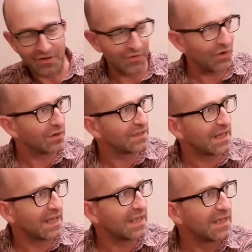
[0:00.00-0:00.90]
of a
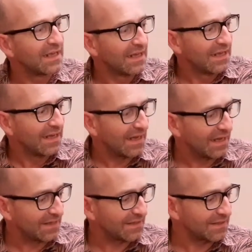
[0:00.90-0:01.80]
holiday
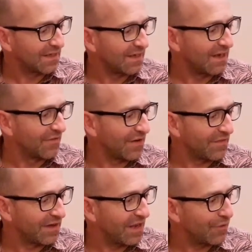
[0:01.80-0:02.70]
and a
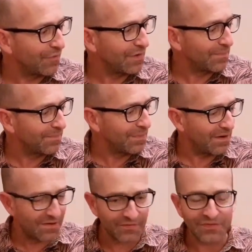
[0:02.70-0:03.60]
very healthy
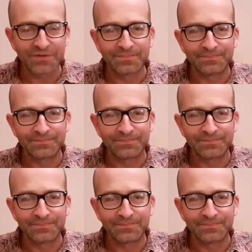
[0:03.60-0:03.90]
plant.